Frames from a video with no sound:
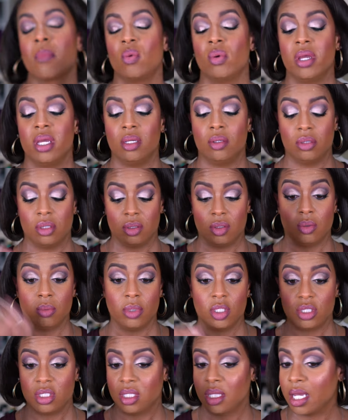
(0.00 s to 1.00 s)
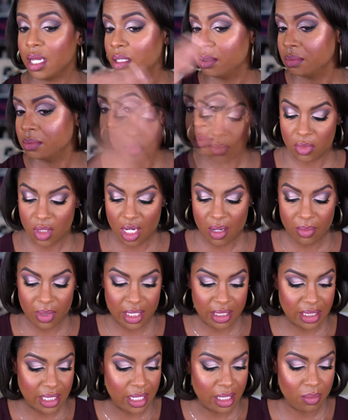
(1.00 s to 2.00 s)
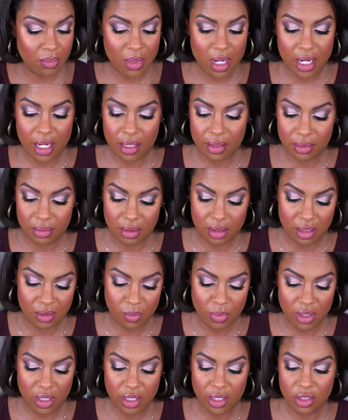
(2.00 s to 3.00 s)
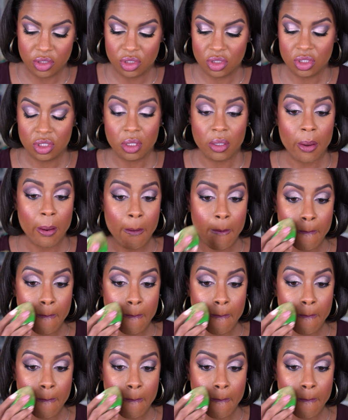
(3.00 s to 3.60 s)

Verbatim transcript: We ain't using too much of that. I'm gonna take my sponge